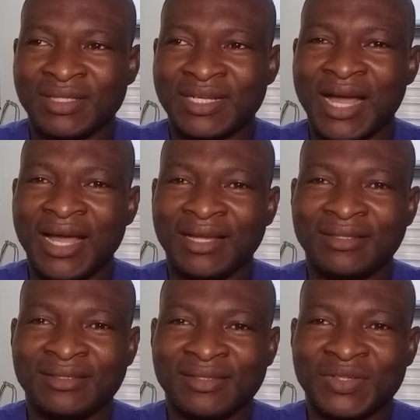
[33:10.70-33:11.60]

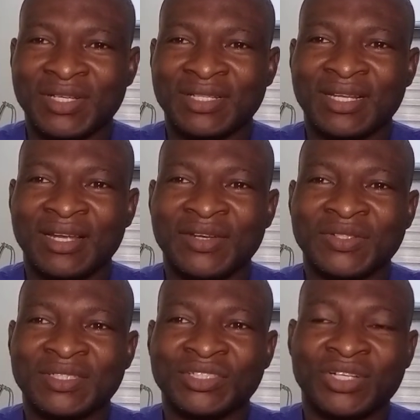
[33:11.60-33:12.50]
guides located
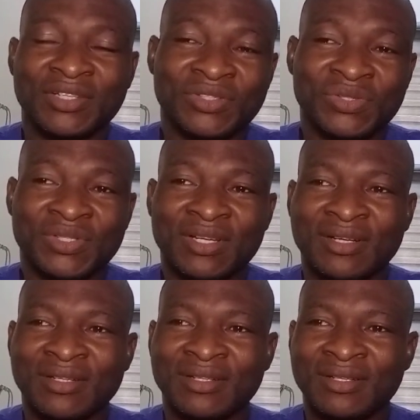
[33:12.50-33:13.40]
along the
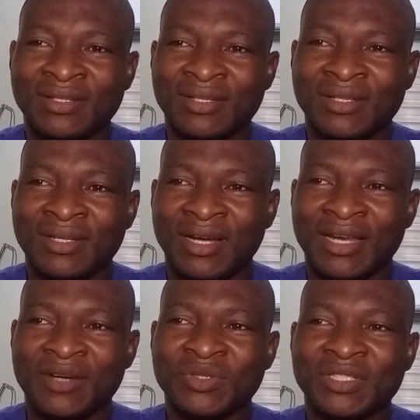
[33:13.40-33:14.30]
transducer,
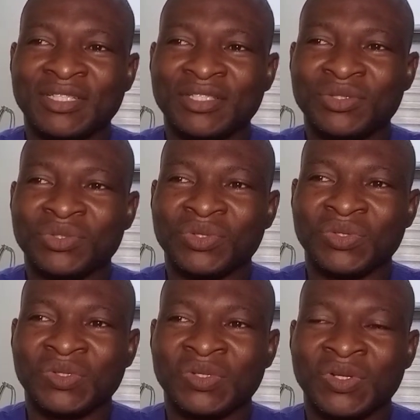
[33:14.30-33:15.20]
allowing the needle
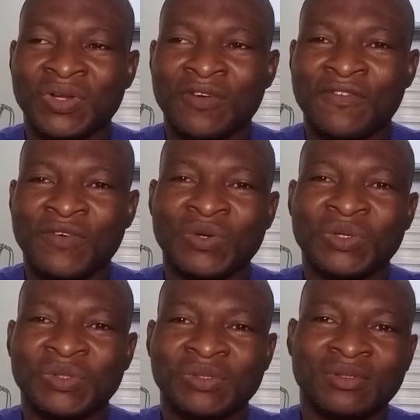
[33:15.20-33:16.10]
to
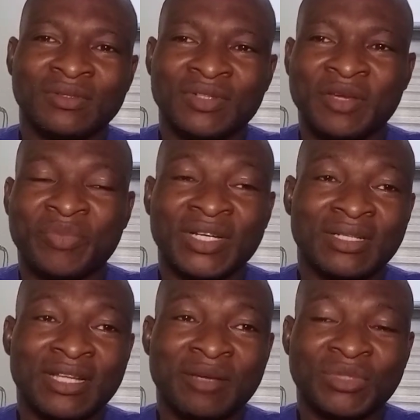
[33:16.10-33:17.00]
follow a
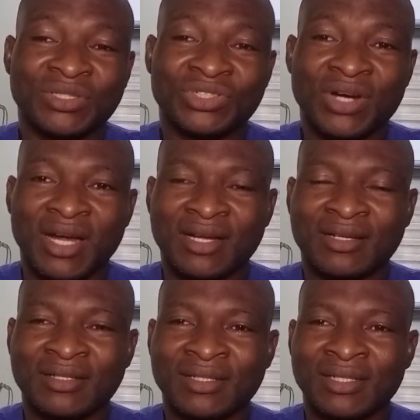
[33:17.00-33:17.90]
predetermined track.
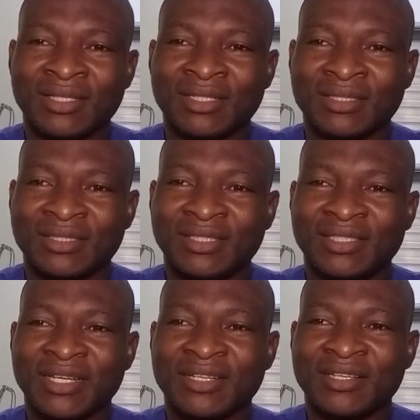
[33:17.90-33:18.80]
This
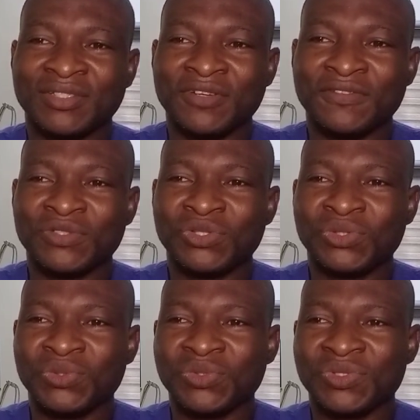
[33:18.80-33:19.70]
technique is often
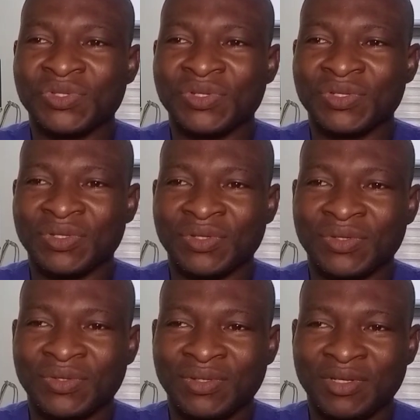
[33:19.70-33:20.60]
used
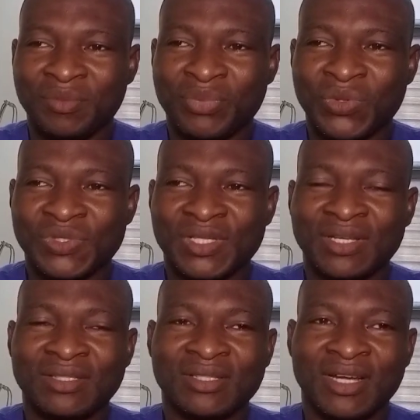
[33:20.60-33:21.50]
in
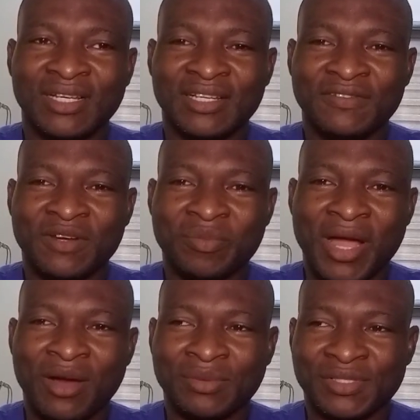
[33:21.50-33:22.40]
prostate and liver
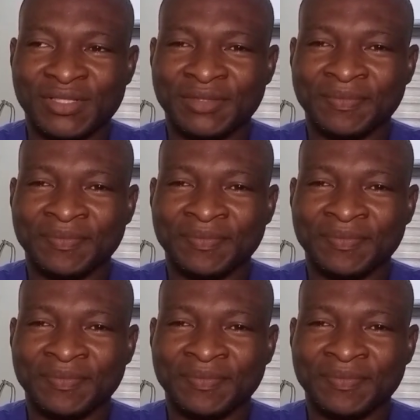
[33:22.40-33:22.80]
biopsy.